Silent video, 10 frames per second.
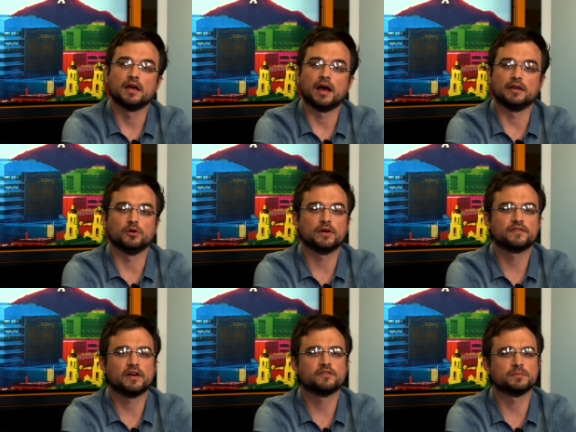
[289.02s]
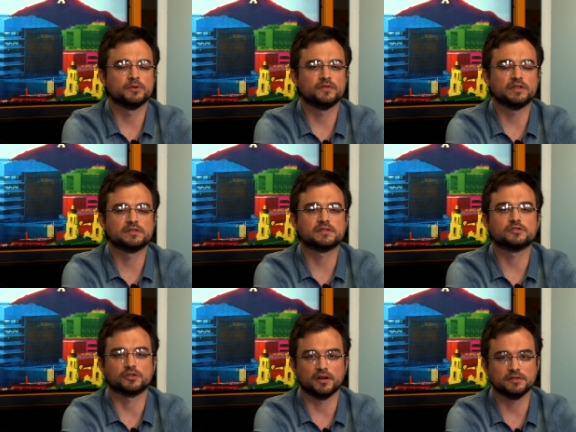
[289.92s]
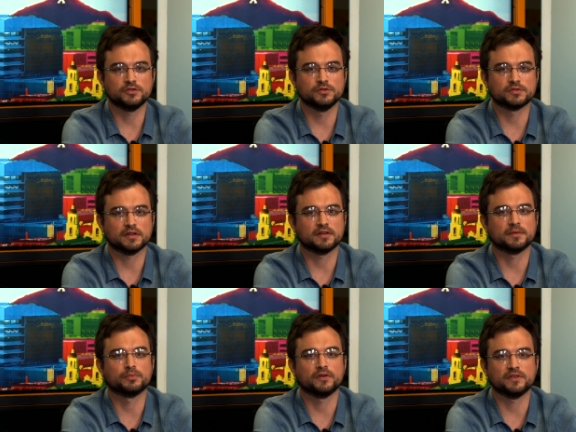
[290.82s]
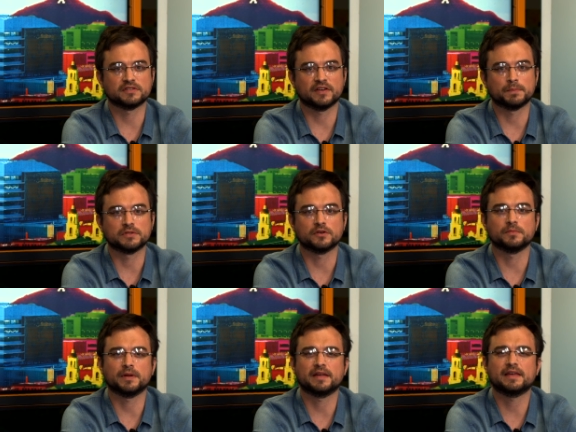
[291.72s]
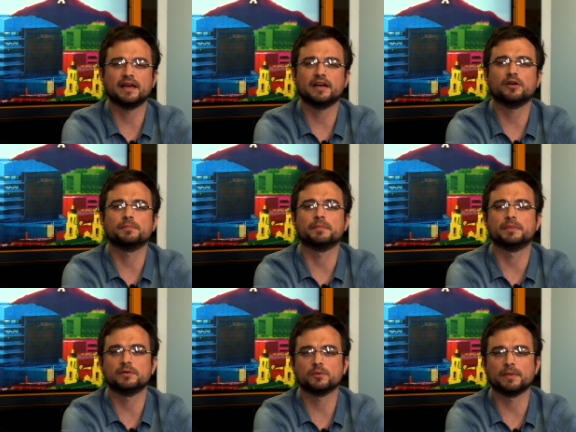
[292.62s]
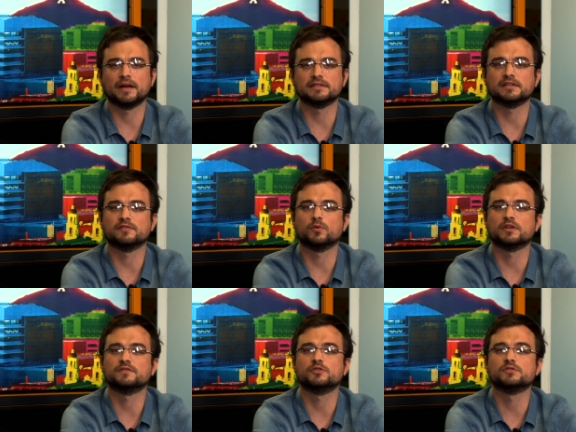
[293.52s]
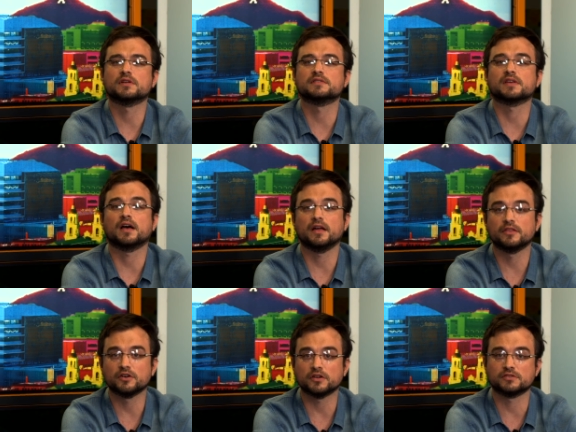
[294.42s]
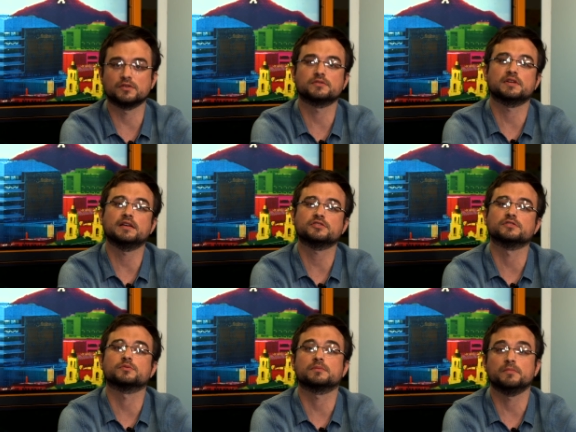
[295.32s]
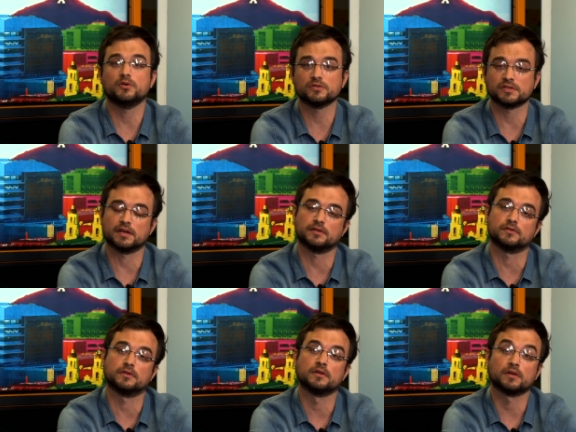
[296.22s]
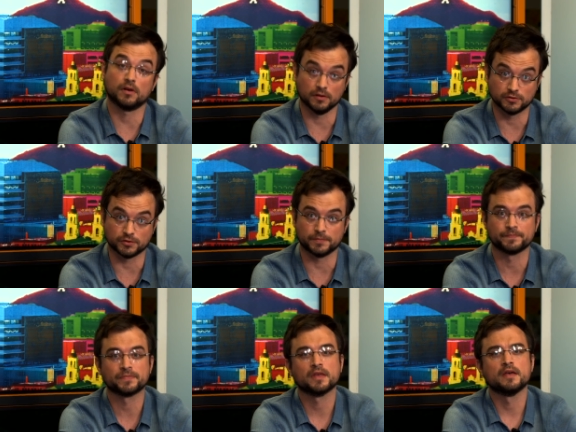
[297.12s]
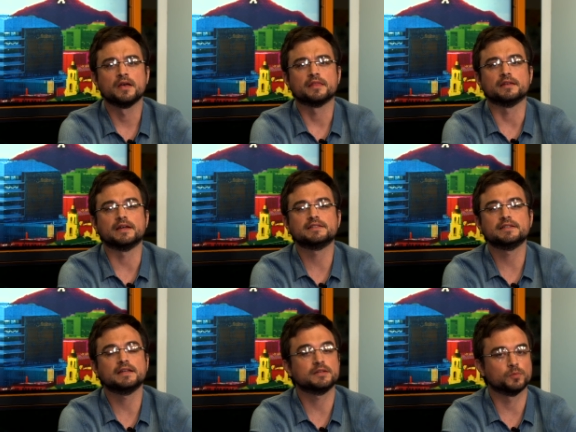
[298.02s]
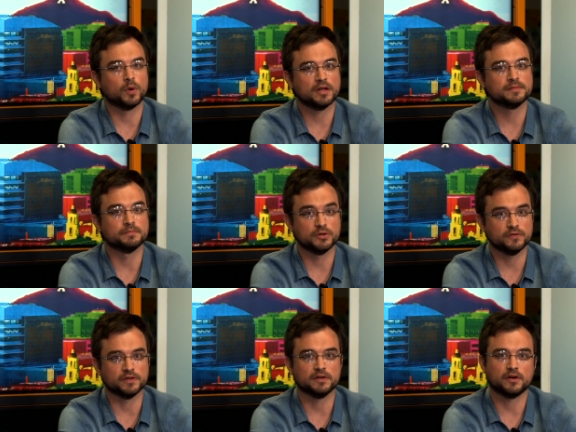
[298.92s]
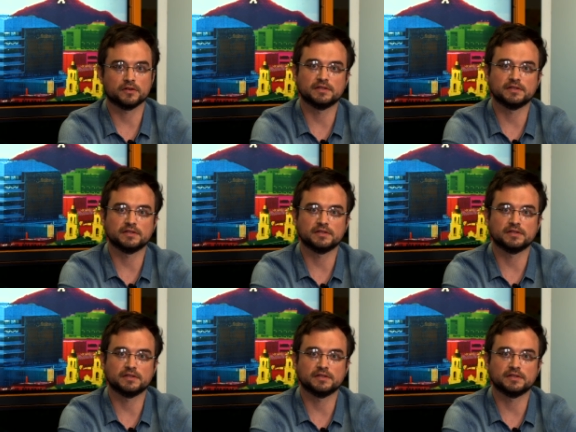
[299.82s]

I know I've covered movies shot in Tucson on a previous episode, but I can't help but be reminded of one of Tucson's other associations with motorcycle culture the 1991 movie Harley